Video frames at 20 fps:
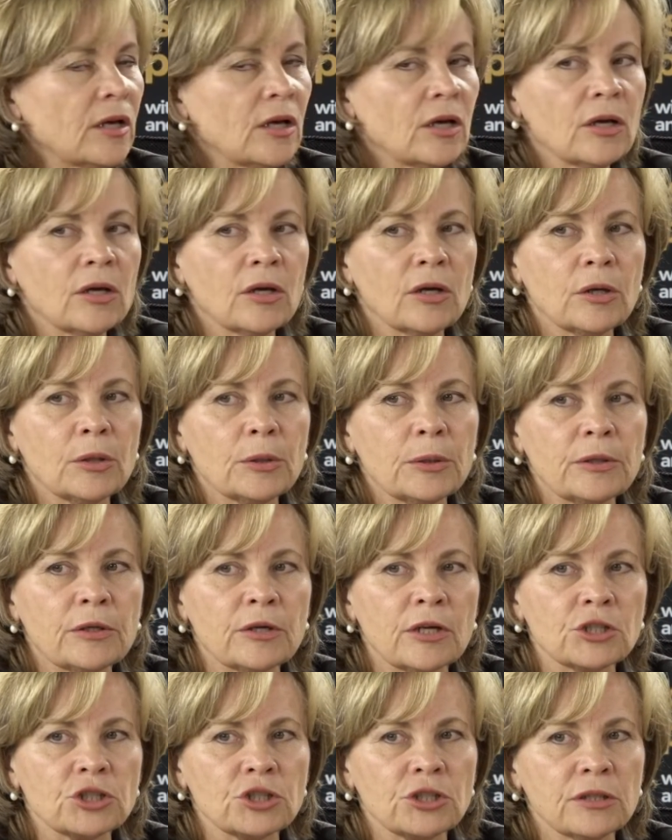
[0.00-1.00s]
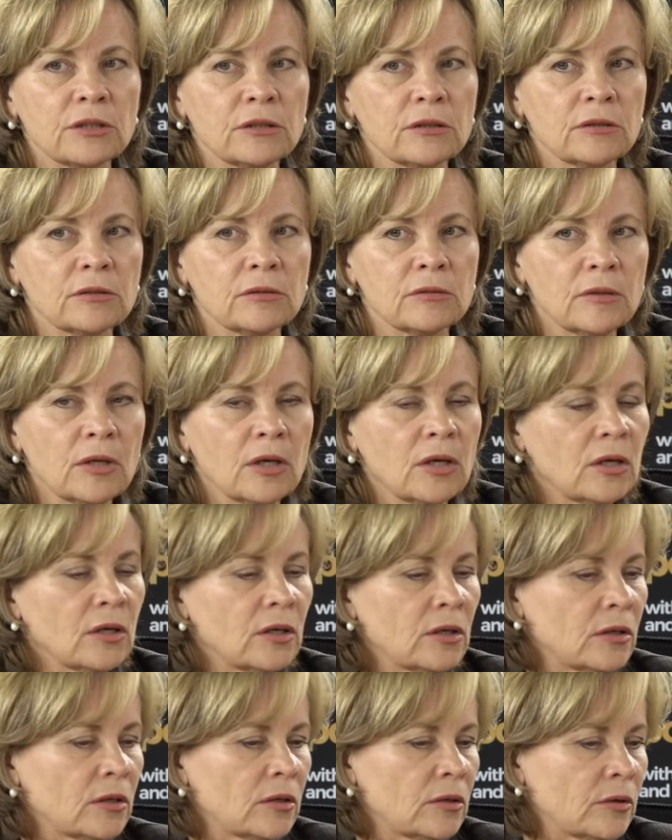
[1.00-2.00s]
Russian
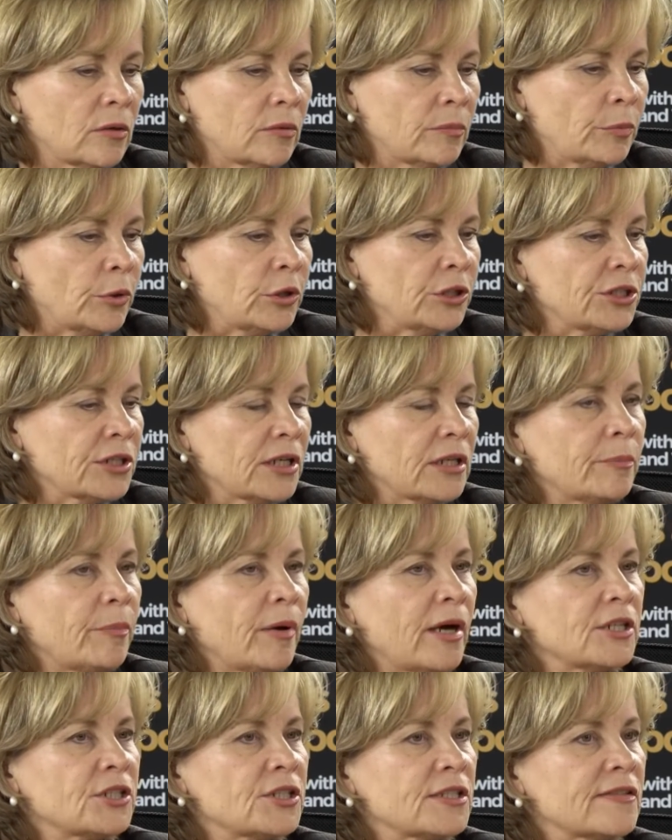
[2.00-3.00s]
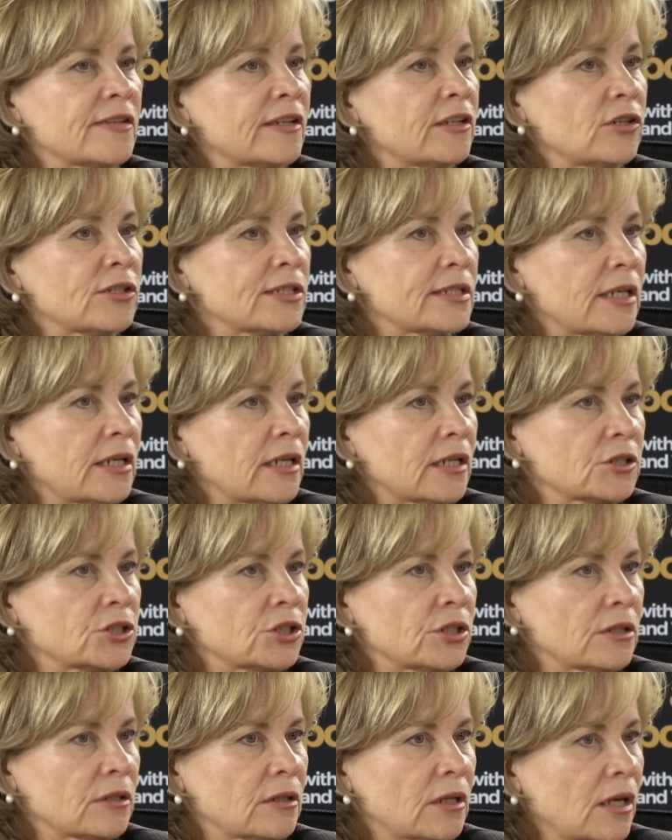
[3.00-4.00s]
political parties, they lost
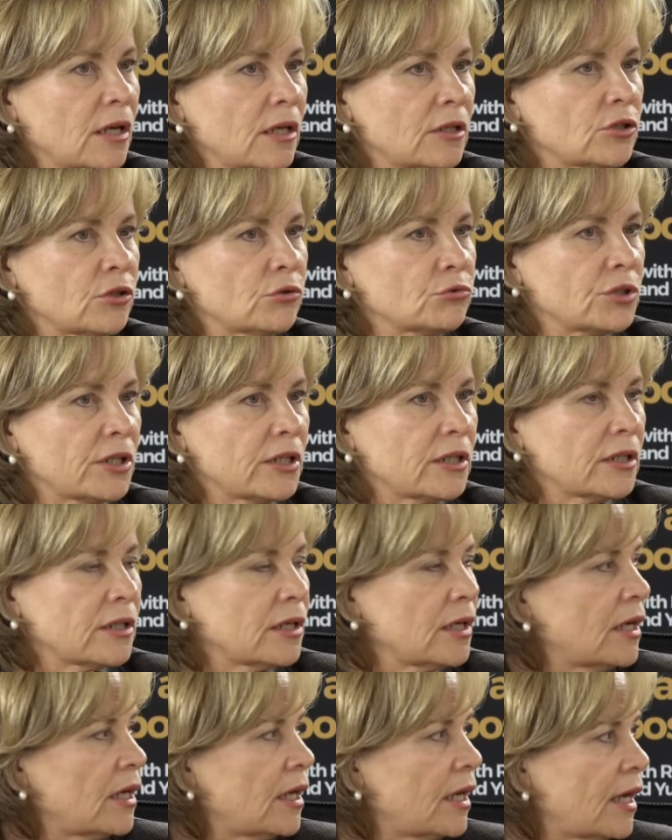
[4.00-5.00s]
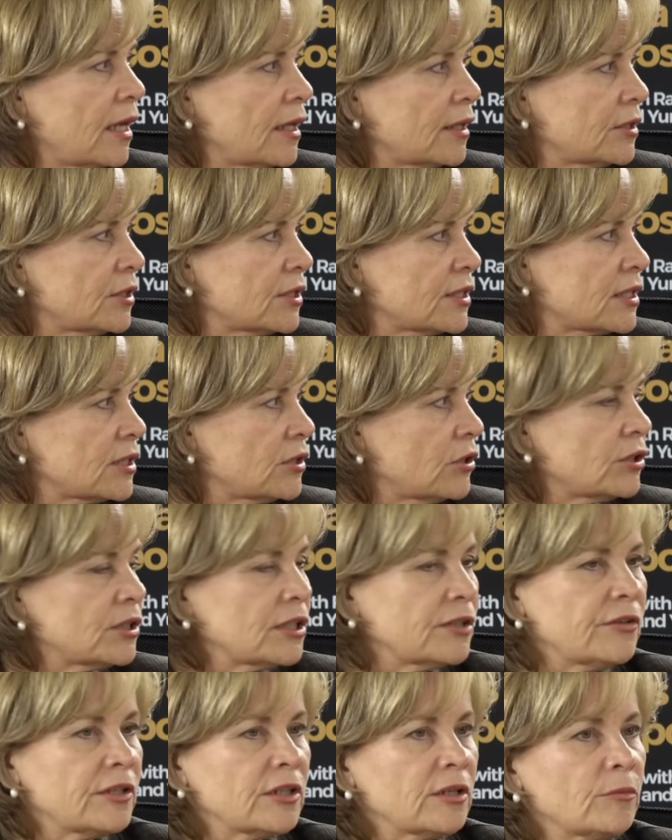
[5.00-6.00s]
election totally, and it's not
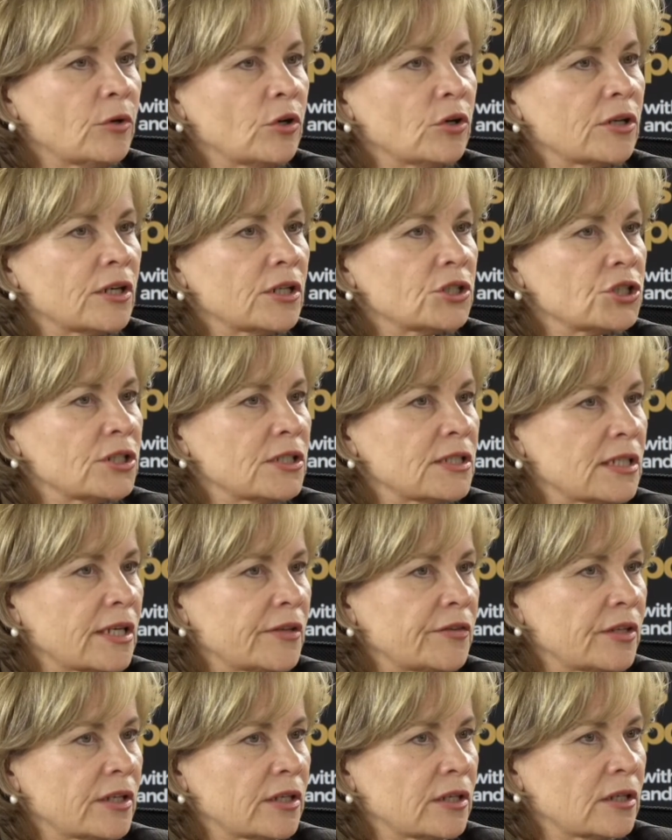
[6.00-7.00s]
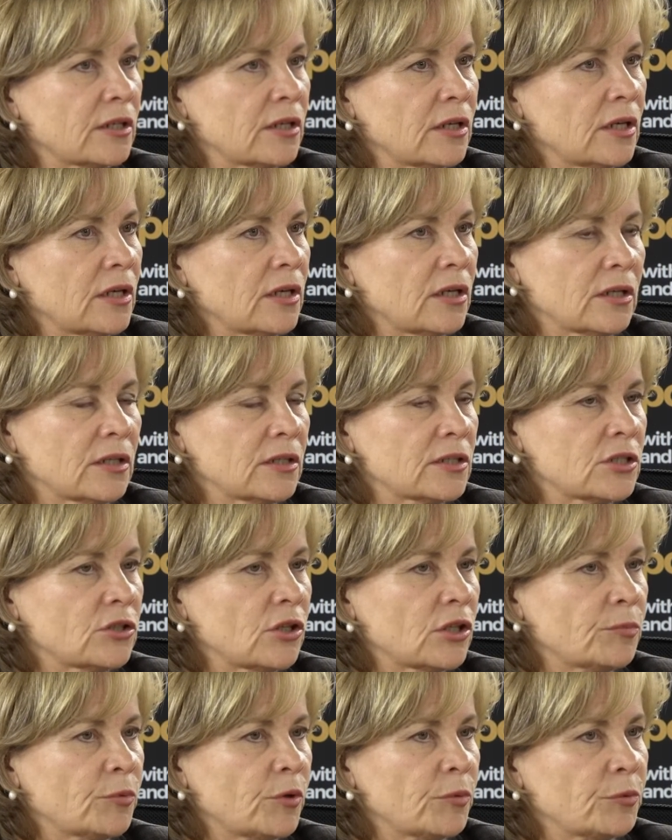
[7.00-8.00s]
even among Russians. I think it's
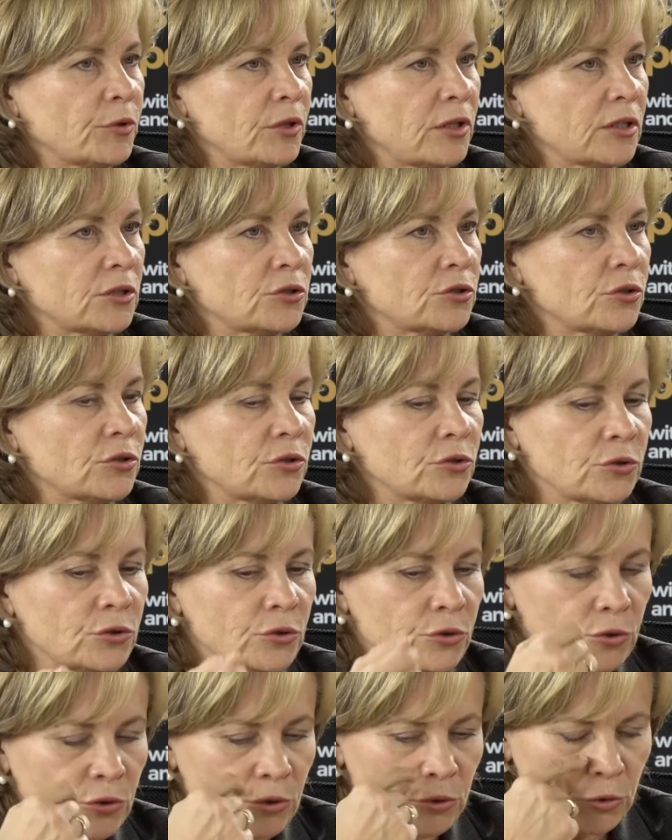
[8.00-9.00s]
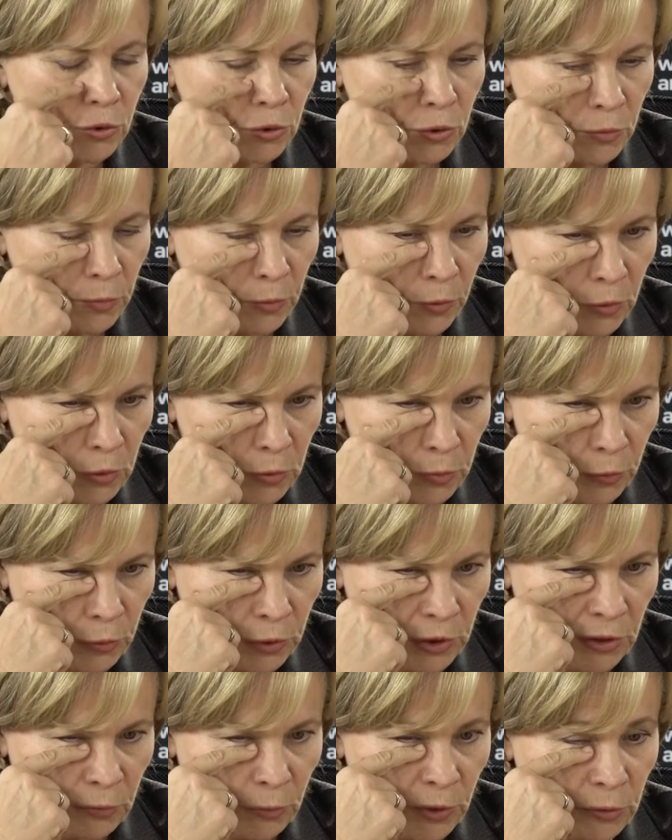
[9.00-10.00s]
not popular to support
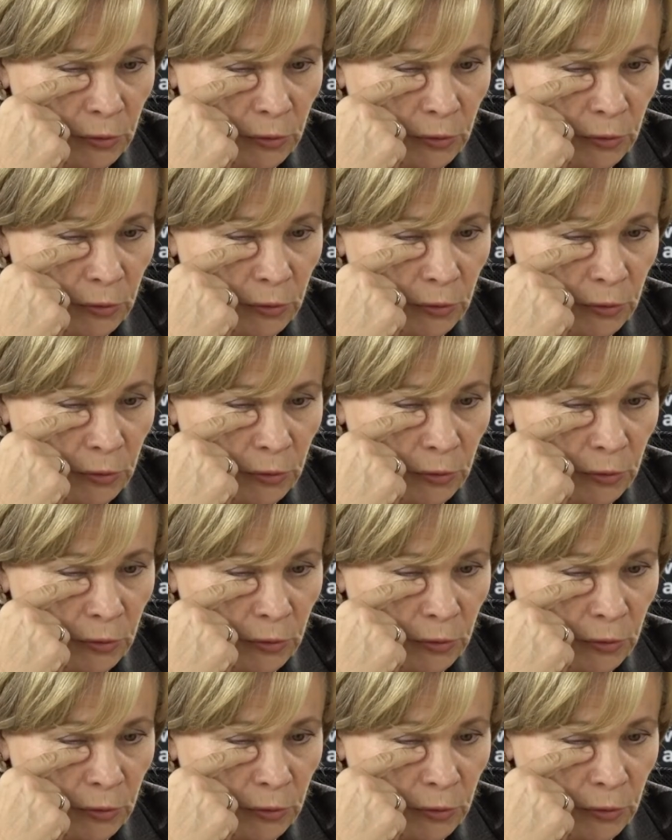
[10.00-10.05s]
Putin.